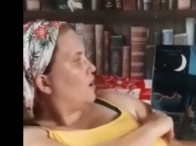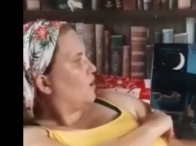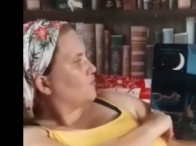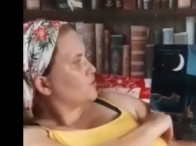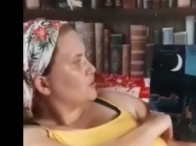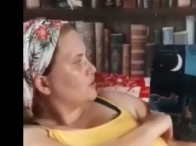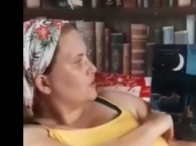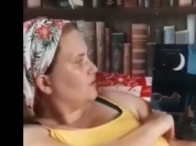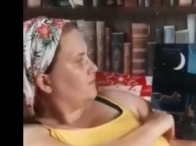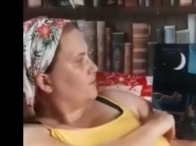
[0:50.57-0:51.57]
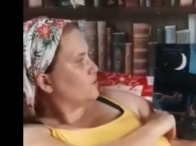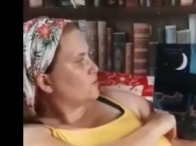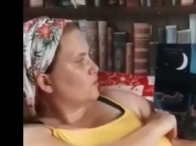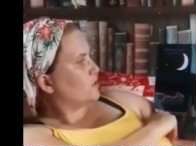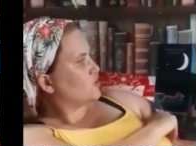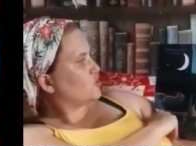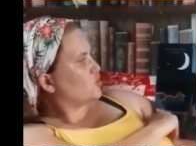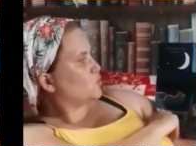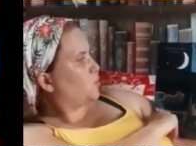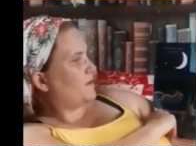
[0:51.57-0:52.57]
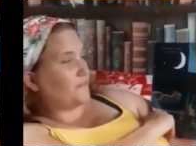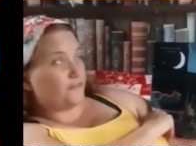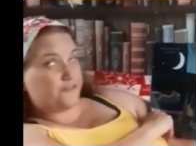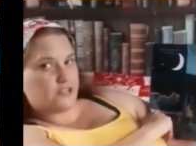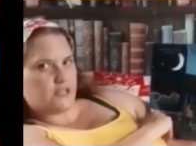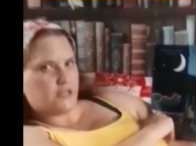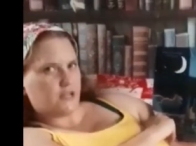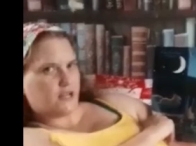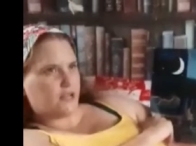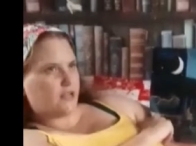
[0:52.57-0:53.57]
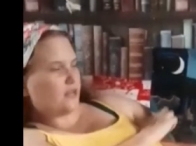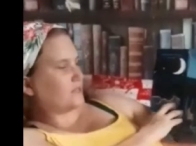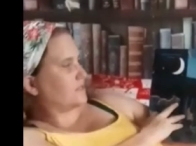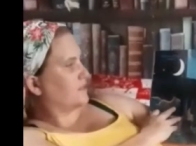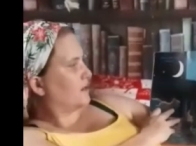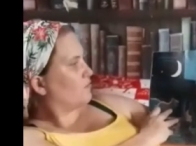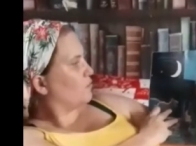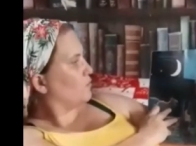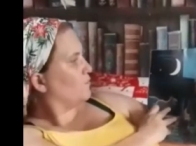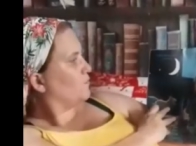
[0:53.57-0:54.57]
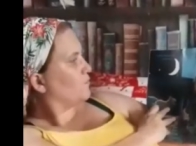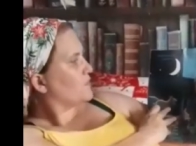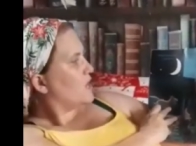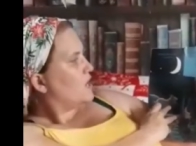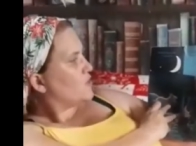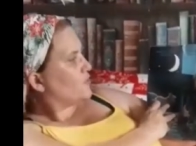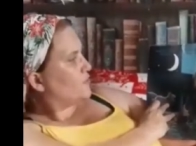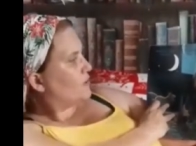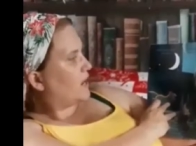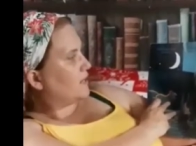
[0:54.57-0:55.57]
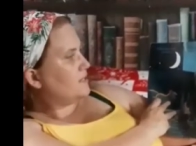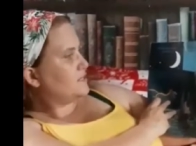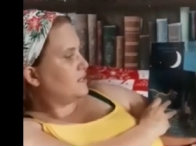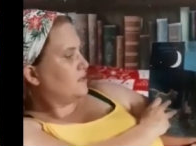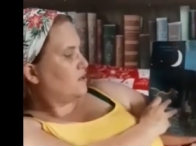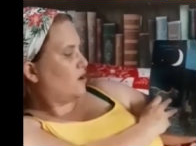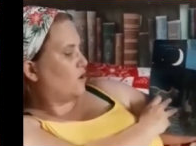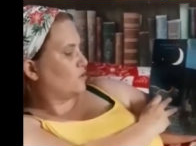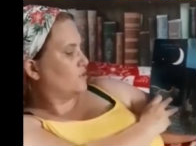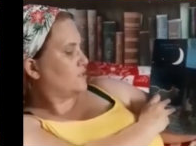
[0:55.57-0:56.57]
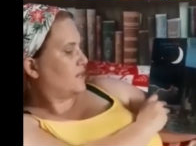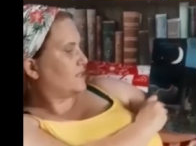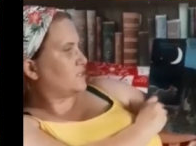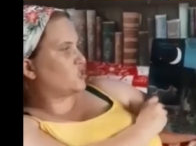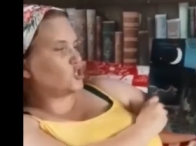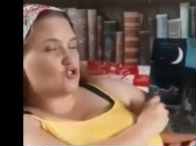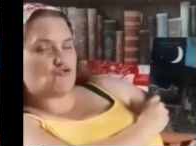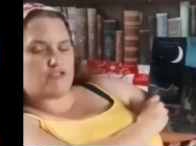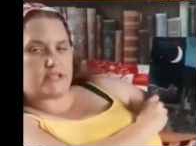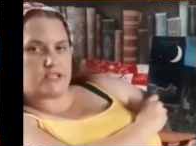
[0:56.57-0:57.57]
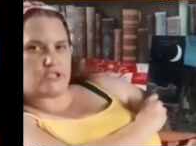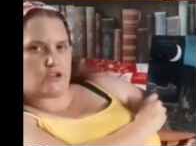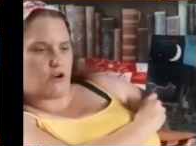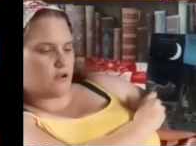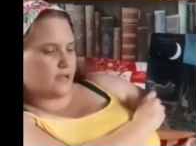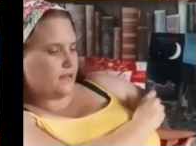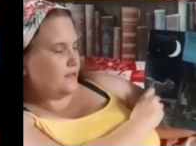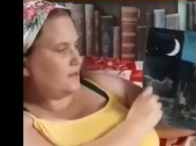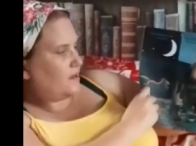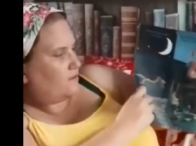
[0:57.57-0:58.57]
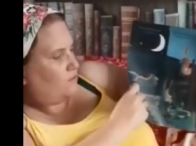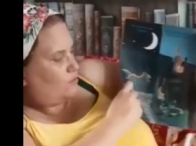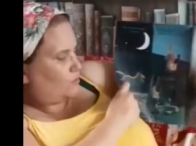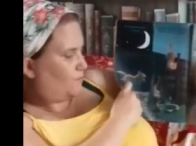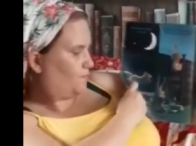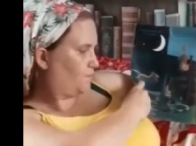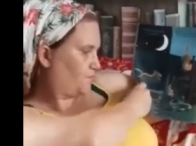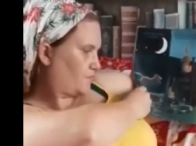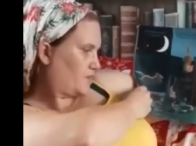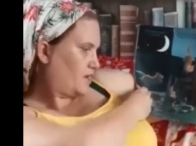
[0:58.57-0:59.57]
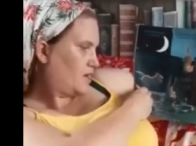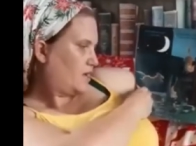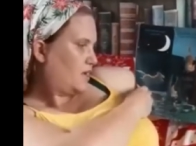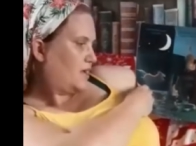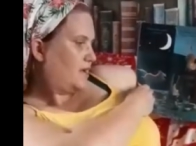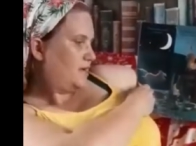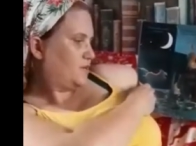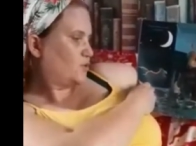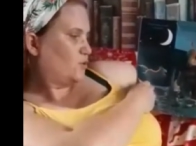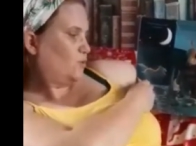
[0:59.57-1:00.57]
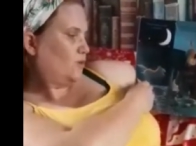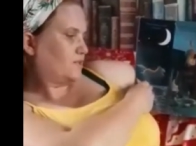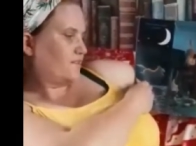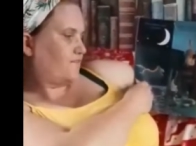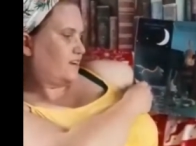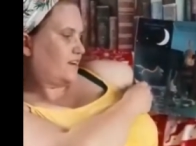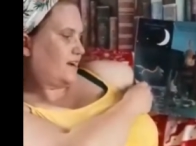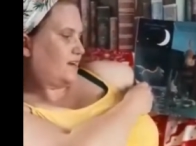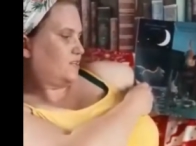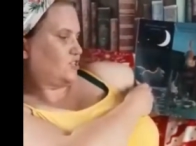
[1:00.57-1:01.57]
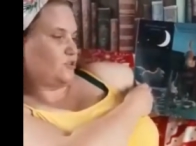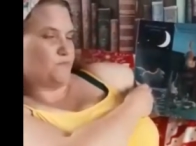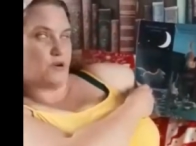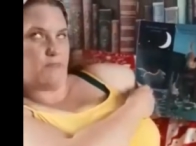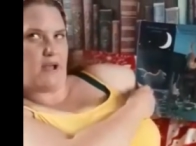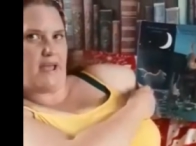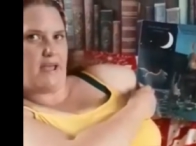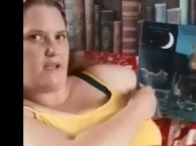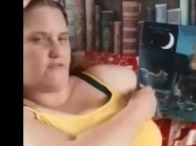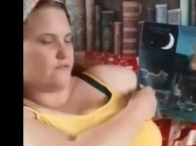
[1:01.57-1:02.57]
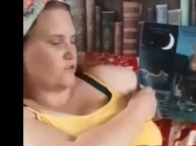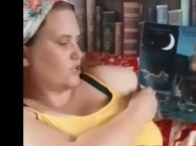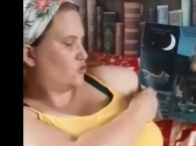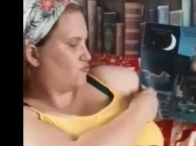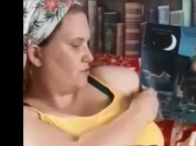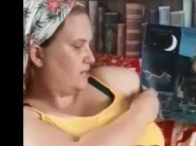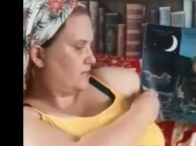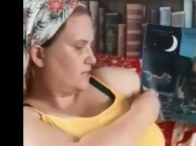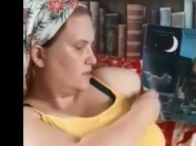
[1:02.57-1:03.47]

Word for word: Off shot Alfonso as swift as an arrow. Through alleys and gardens and streets dark and narrow. He told every cat to prepare for a treat